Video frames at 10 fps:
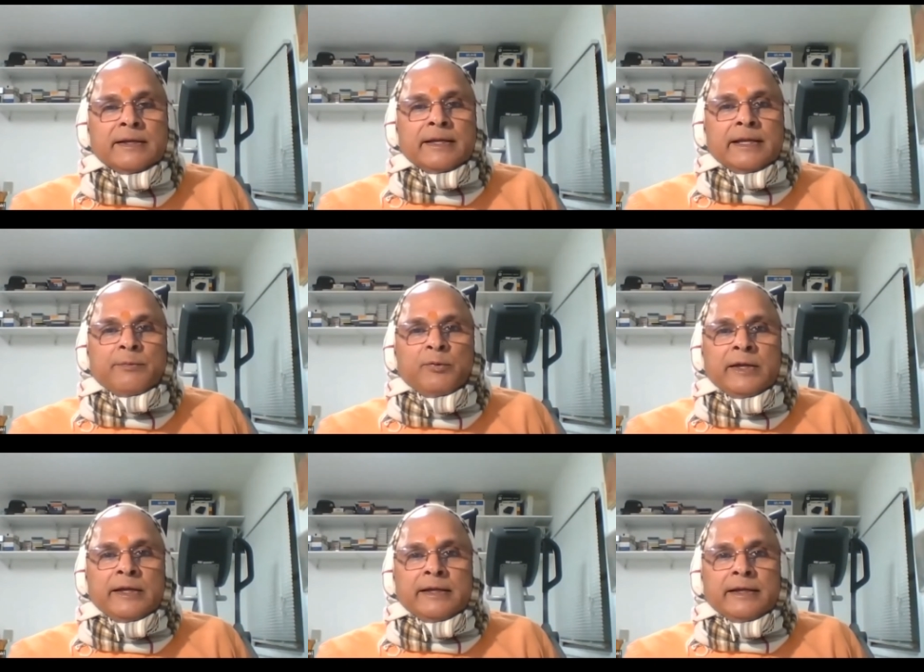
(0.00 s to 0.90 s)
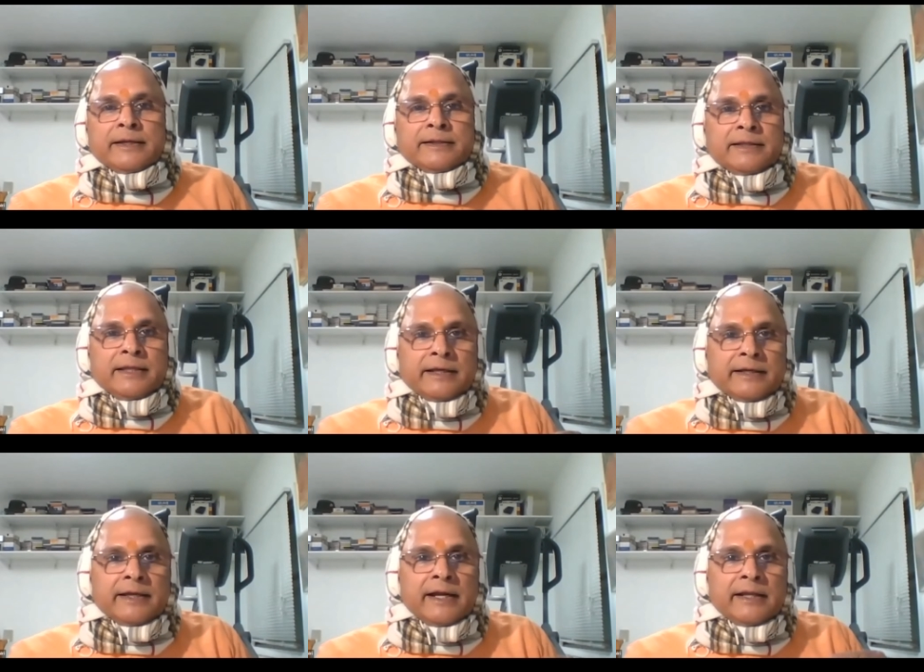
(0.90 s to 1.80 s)
If we think
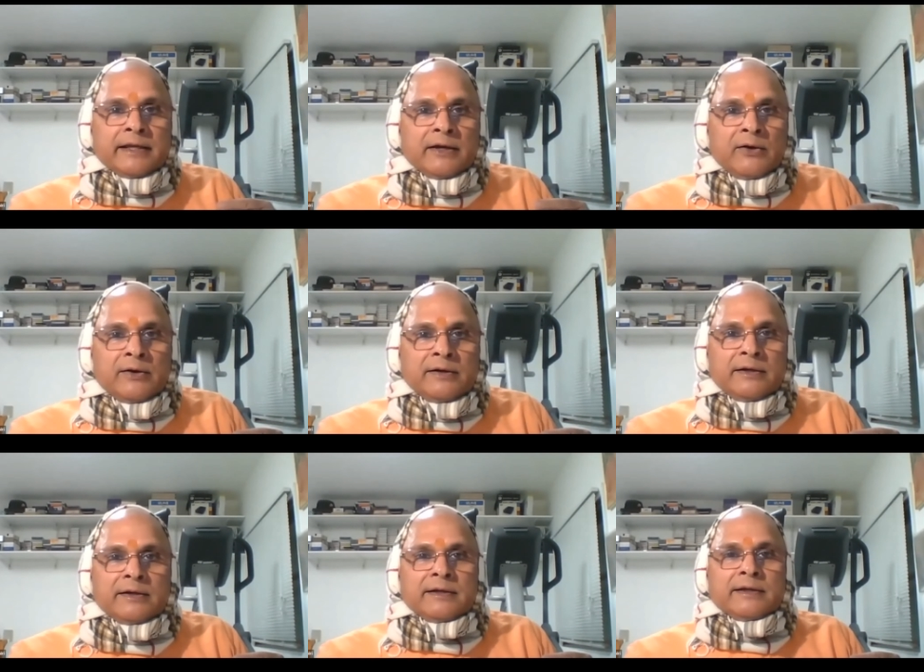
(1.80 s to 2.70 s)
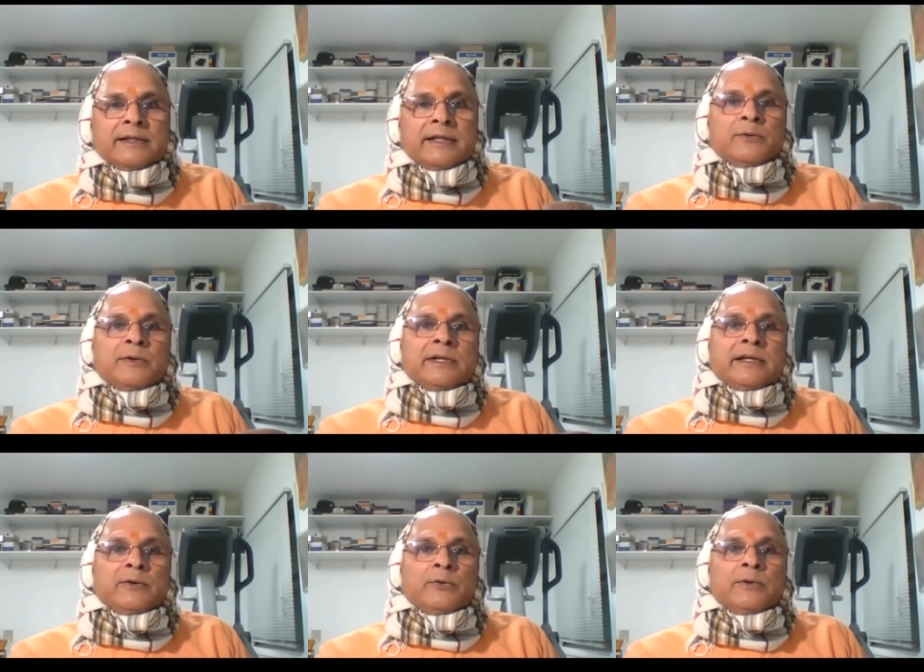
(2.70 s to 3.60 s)
regarding God, then only
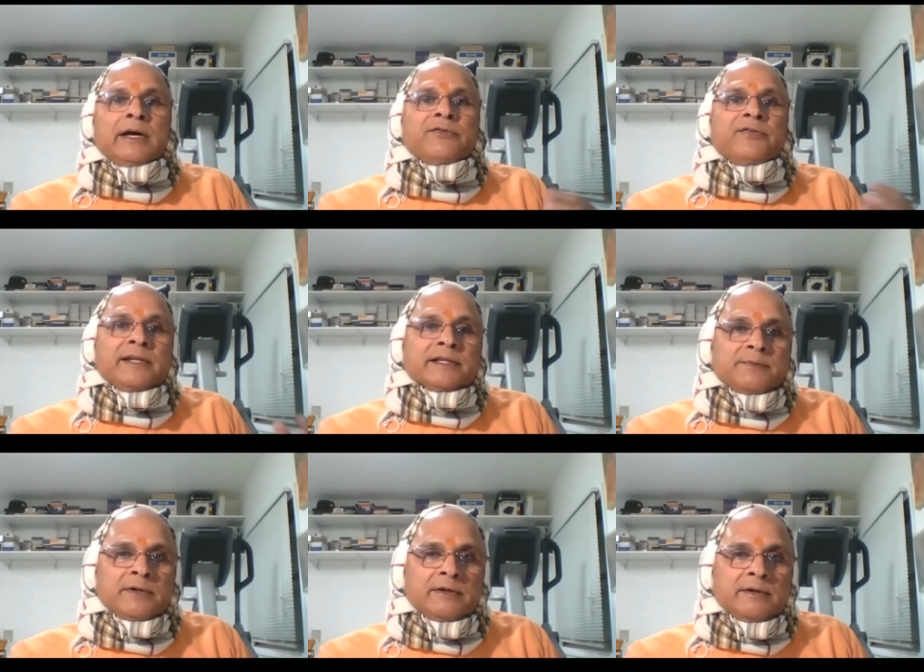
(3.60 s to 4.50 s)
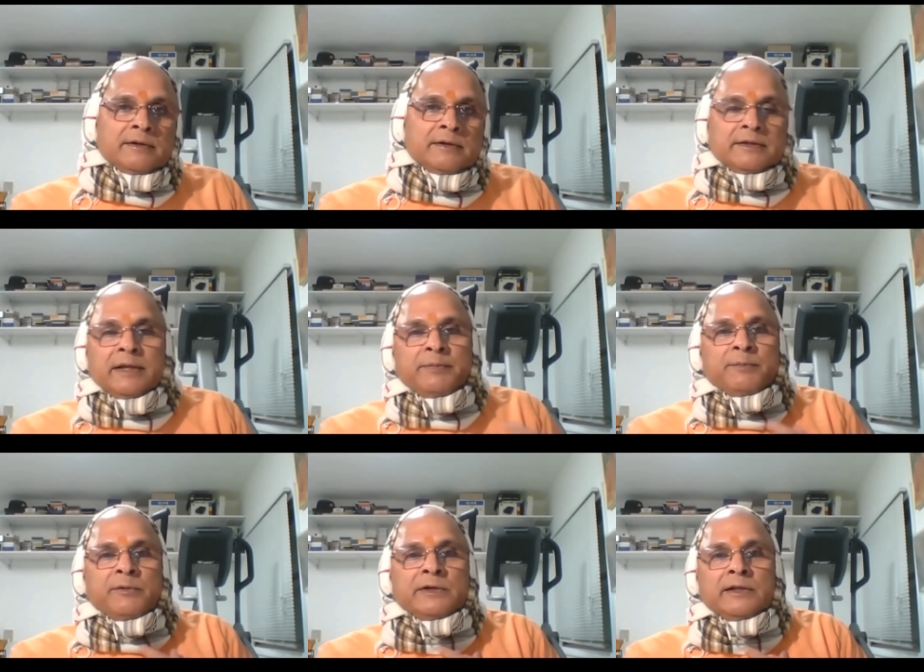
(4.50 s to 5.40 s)
we'll have feelings for God. Like
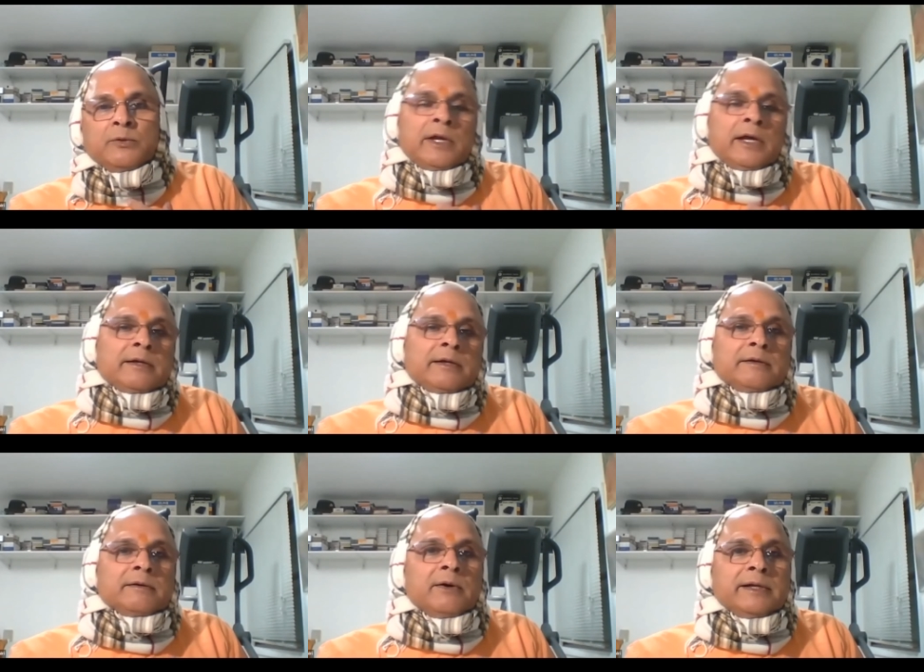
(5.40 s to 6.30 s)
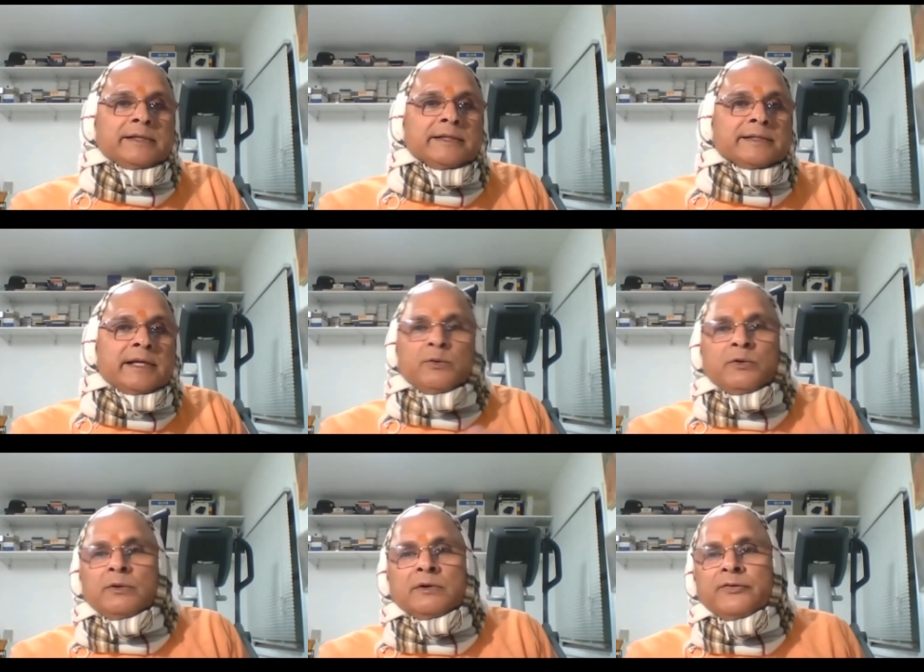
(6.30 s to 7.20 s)
people tell we are God is inside. We
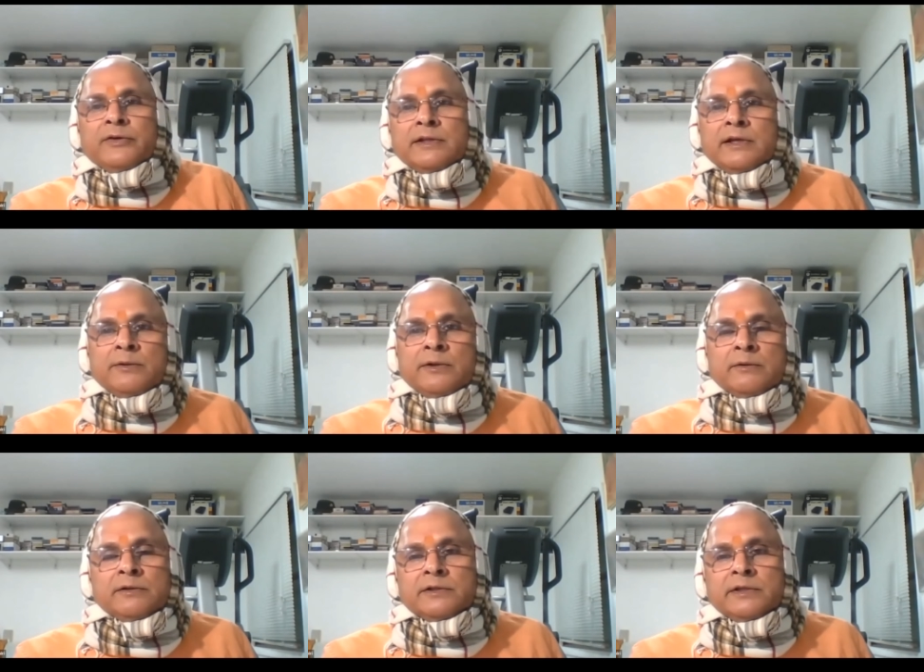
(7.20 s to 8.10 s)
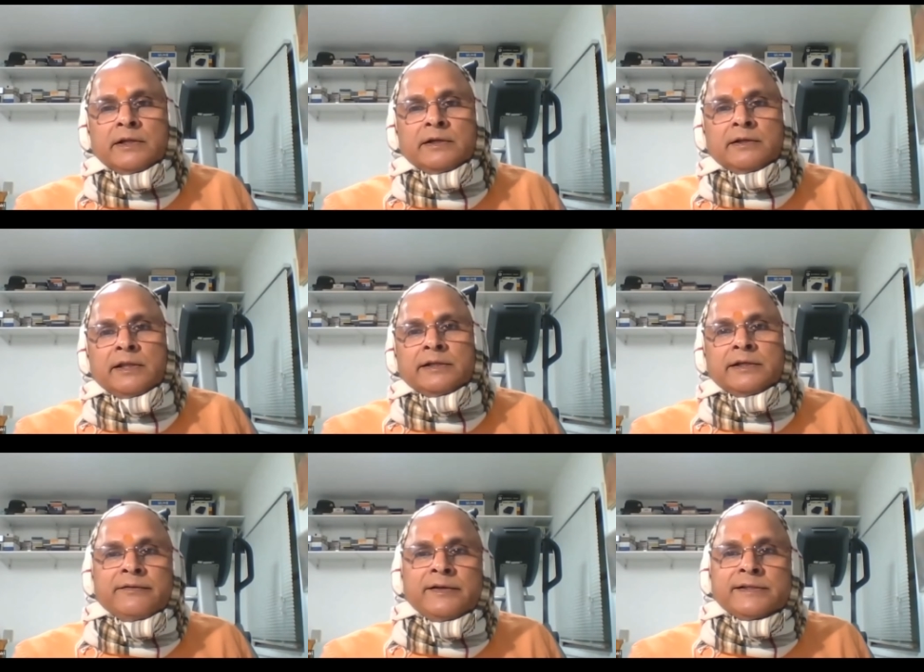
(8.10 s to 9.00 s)
don't feel that way. We see that there is a
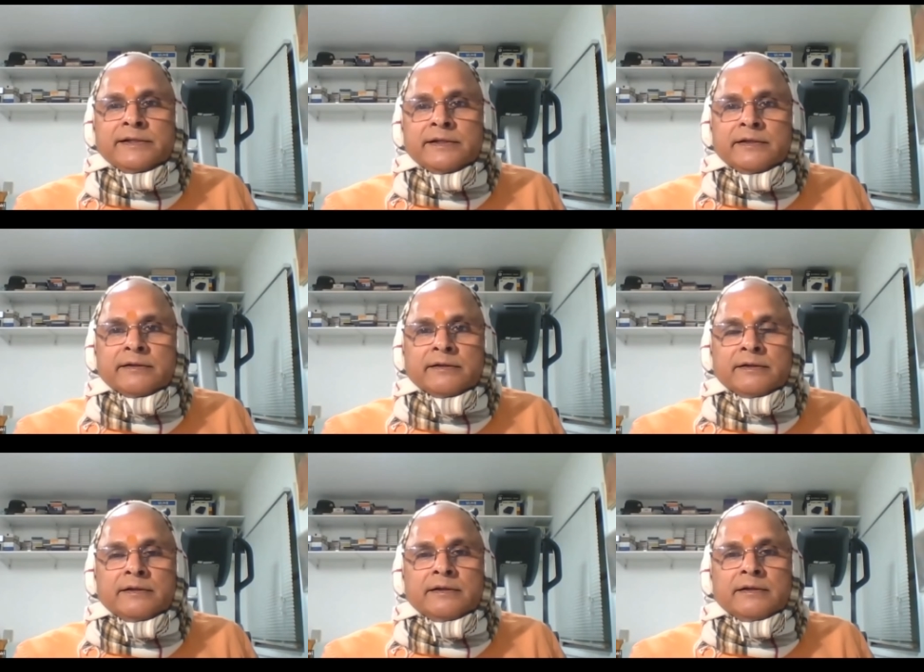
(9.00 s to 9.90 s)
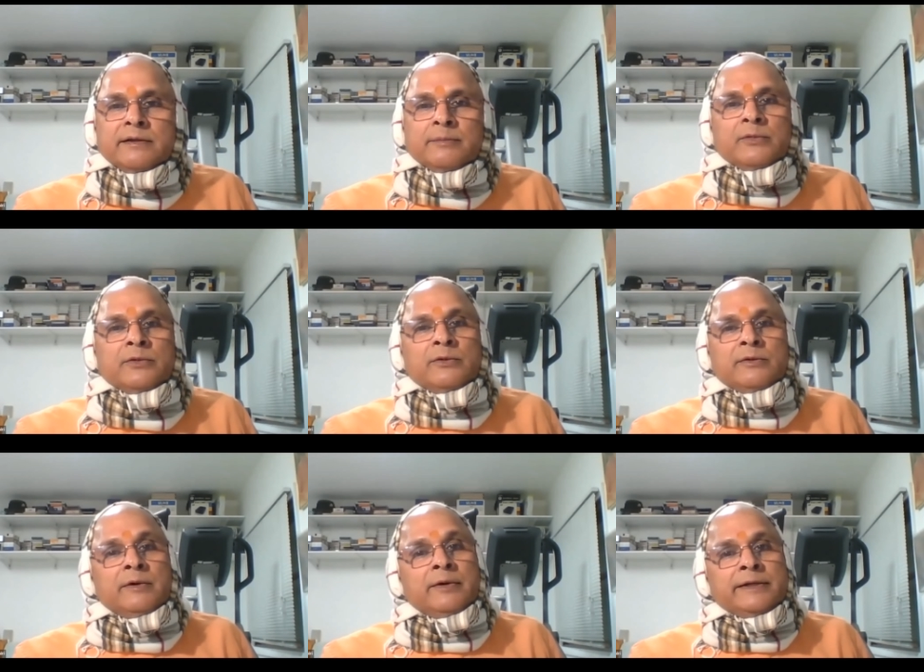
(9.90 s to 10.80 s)
devil sitting here. No,
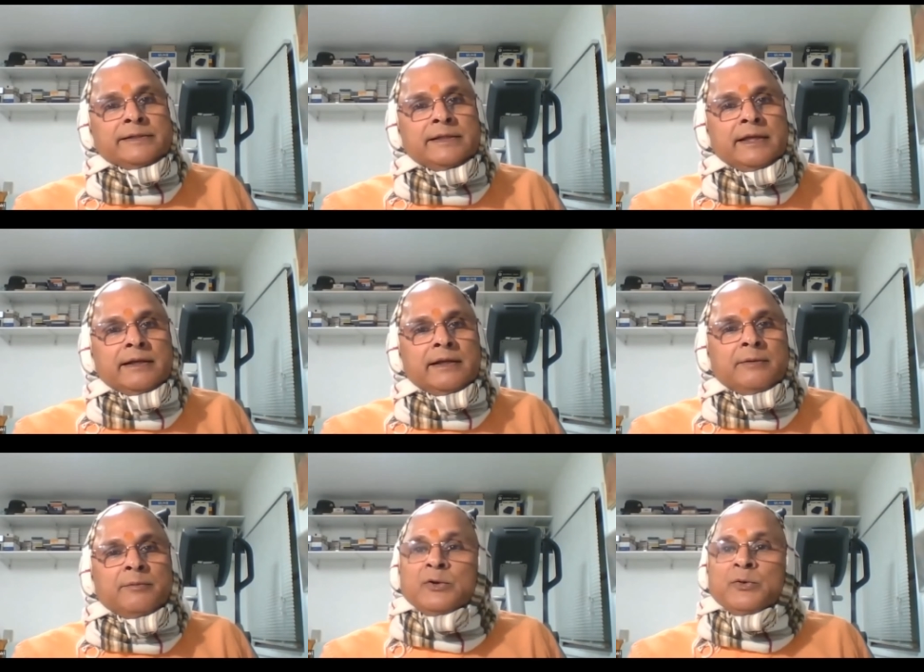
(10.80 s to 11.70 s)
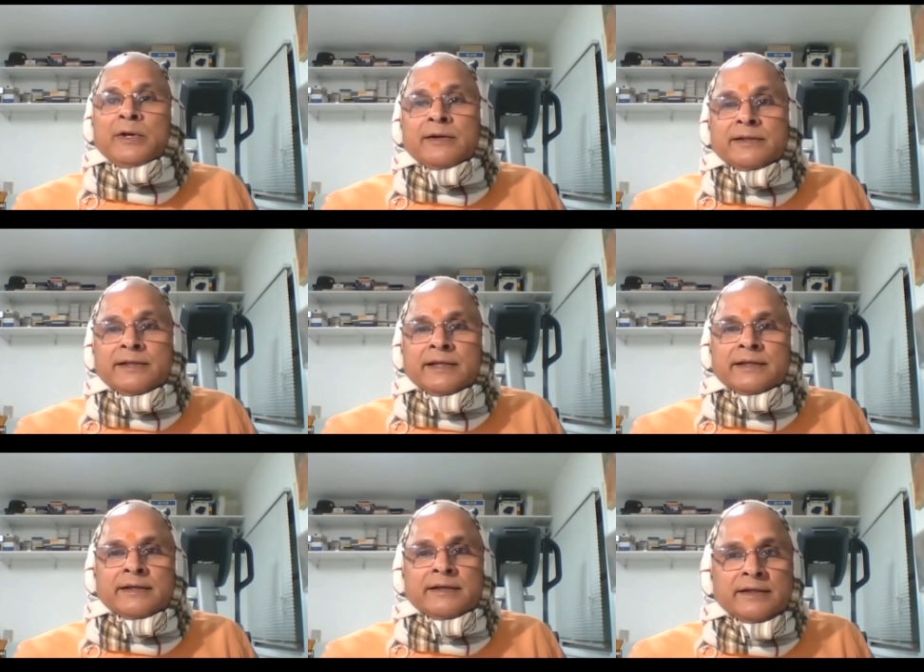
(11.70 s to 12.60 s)
God is there, but we are not
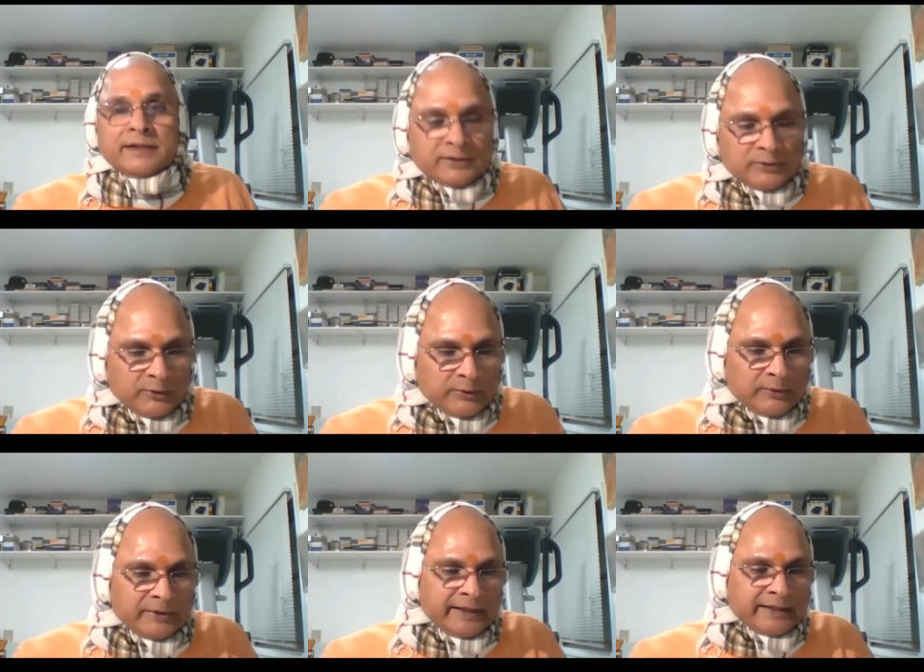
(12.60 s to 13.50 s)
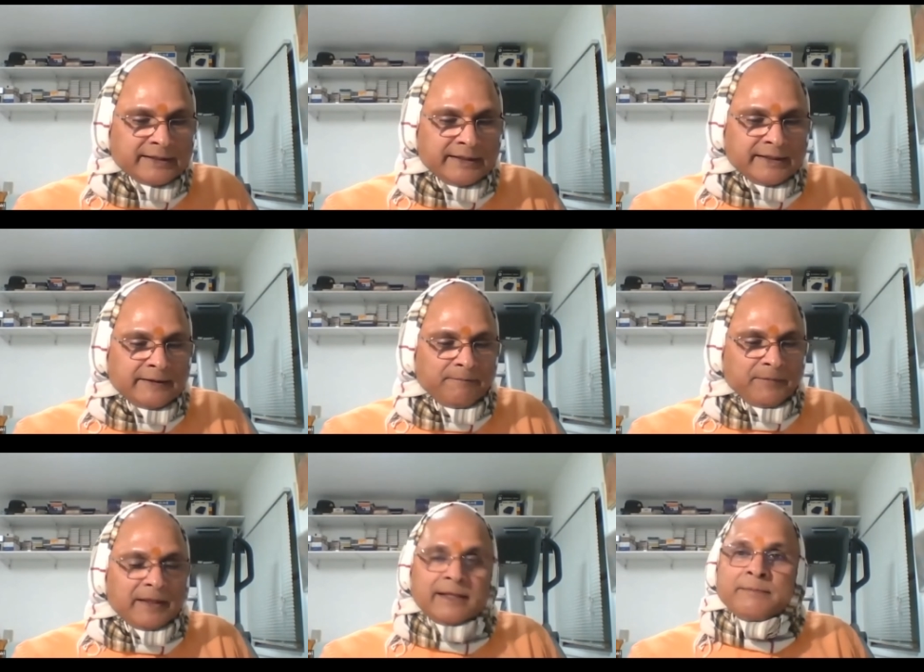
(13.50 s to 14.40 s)
thinking. So next is
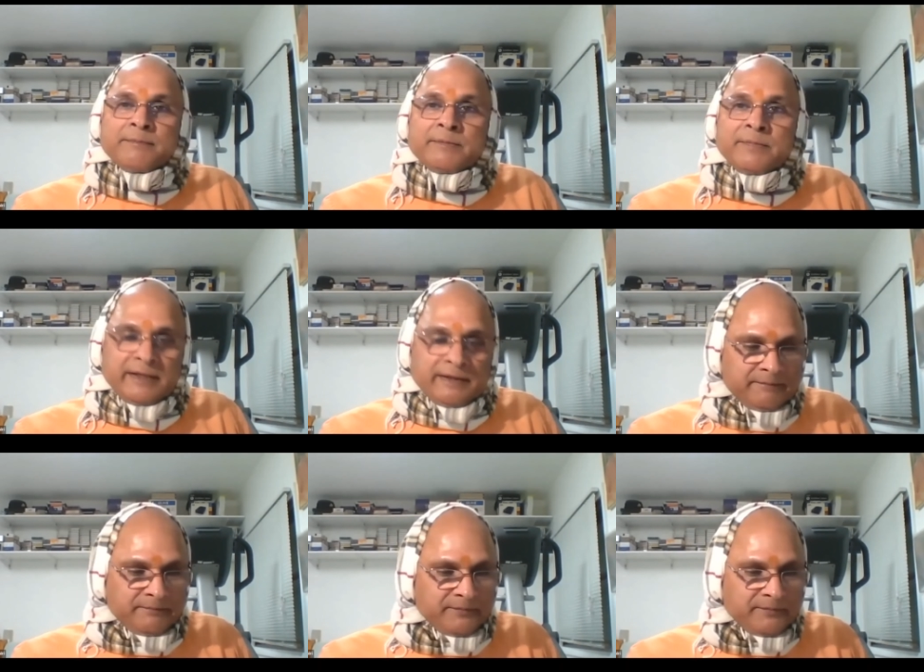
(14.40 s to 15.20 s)
remember him.